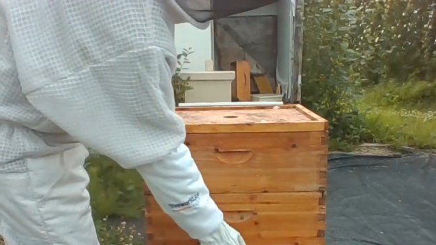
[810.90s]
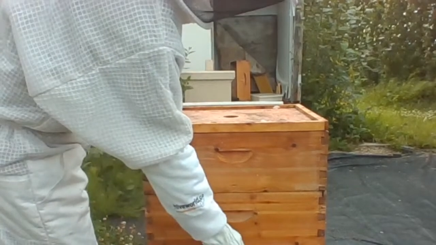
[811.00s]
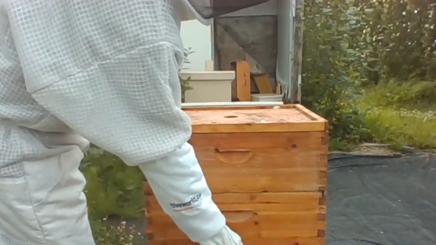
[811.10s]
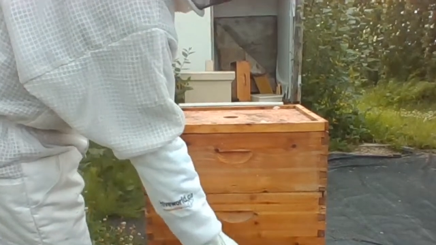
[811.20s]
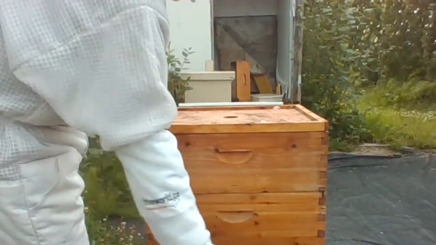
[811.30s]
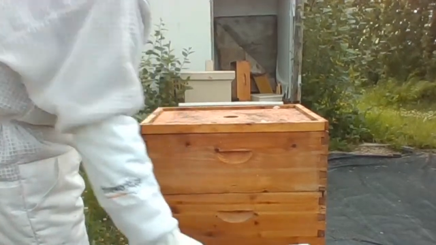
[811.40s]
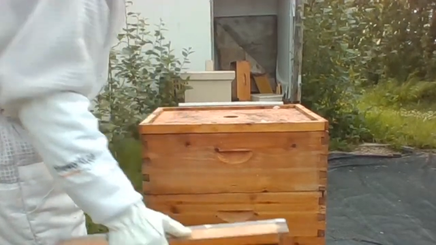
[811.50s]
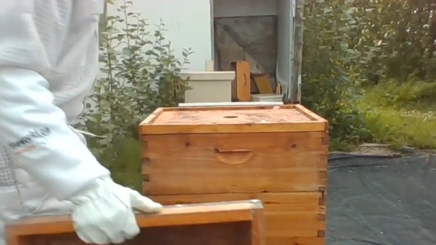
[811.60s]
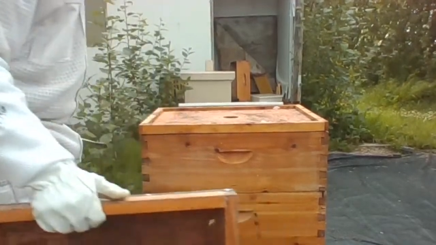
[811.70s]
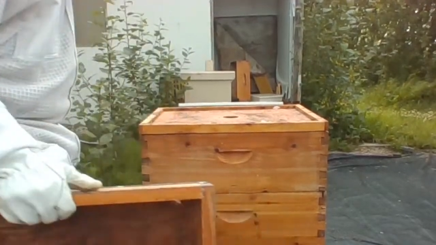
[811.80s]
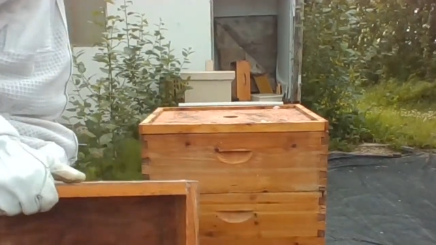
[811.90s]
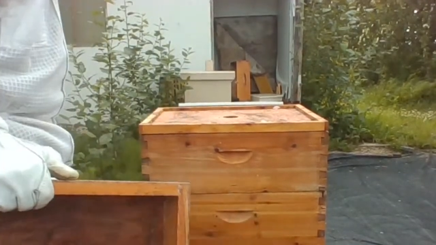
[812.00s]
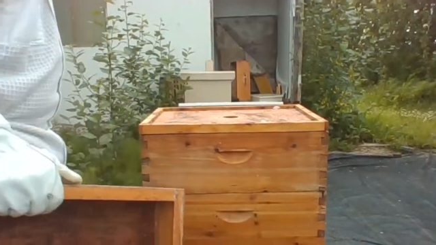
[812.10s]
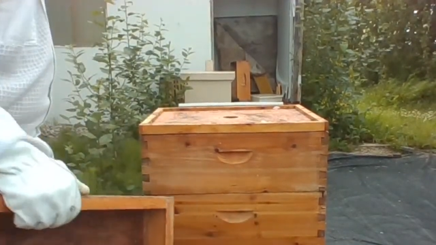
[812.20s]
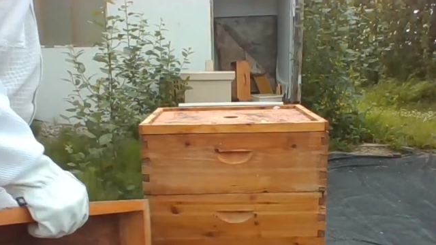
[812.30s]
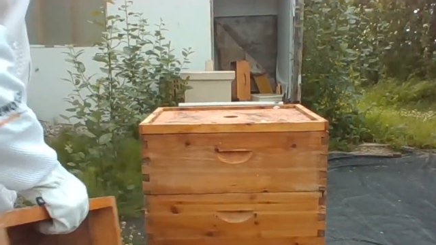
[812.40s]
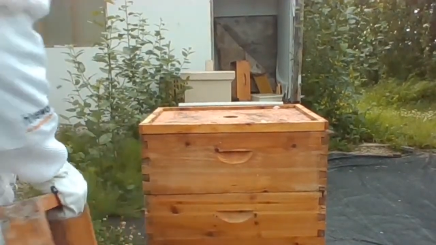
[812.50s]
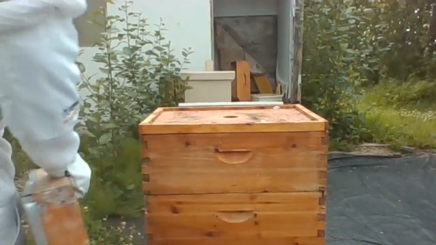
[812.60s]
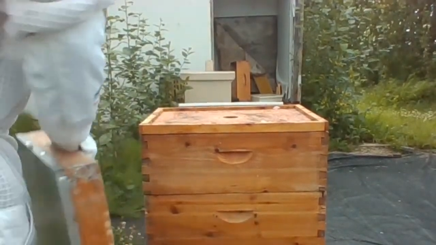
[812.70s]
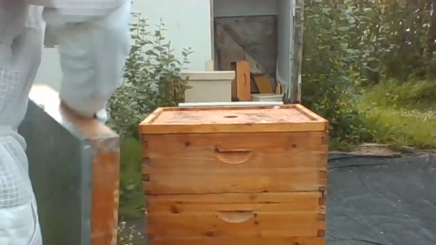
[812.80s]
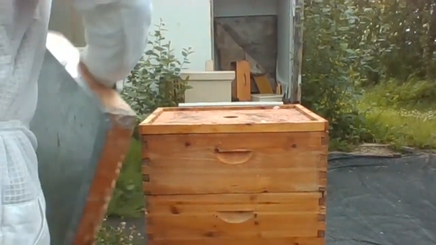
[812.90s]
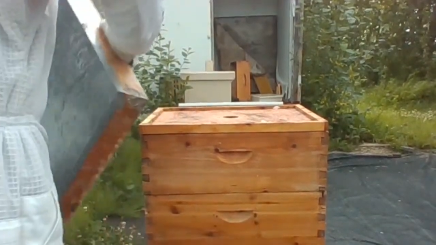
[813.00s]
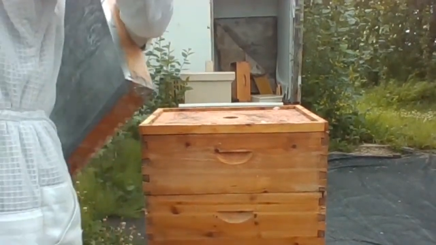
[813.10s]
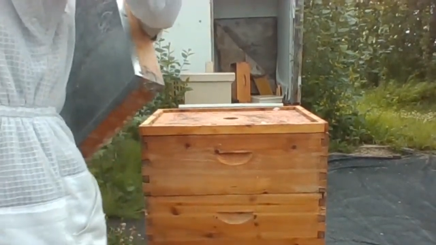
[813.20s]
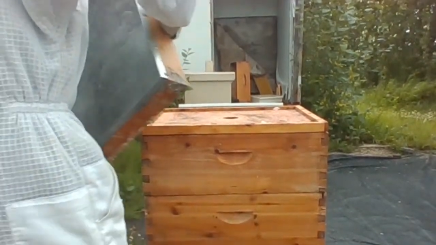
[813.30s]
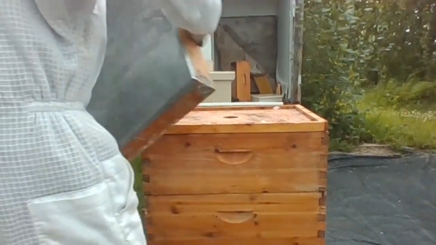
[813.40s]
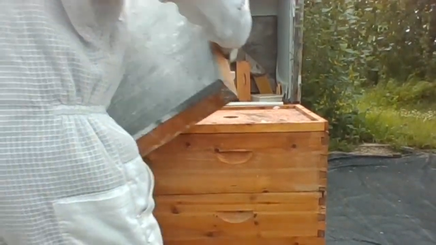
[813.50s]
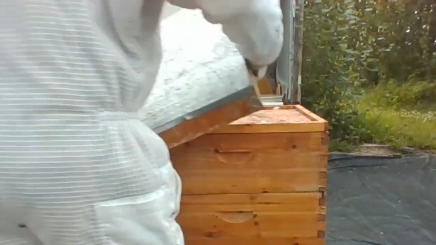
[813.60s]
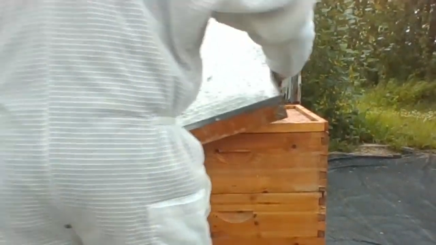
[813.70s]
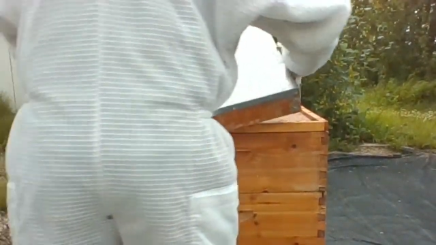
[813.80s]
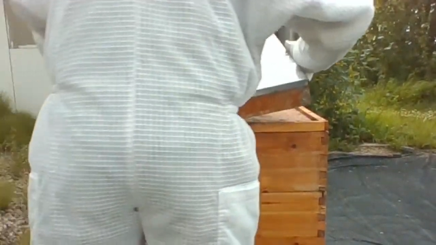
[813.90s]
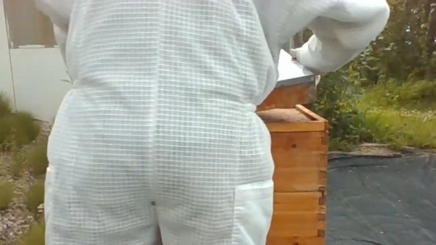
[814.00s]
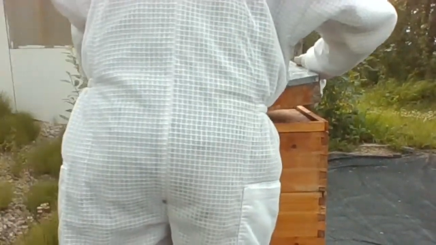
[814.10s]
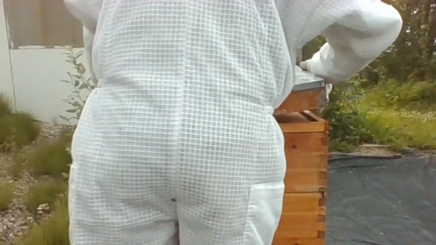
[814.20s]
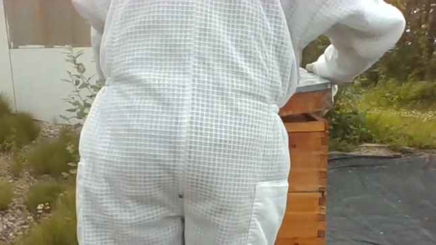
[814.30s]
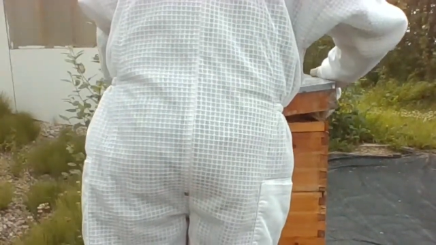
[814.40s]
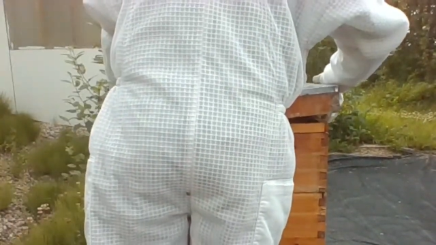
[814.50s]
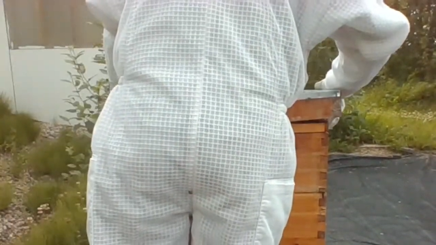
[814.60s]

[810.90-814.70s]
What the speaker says: No face is visible, so there are no lips to read.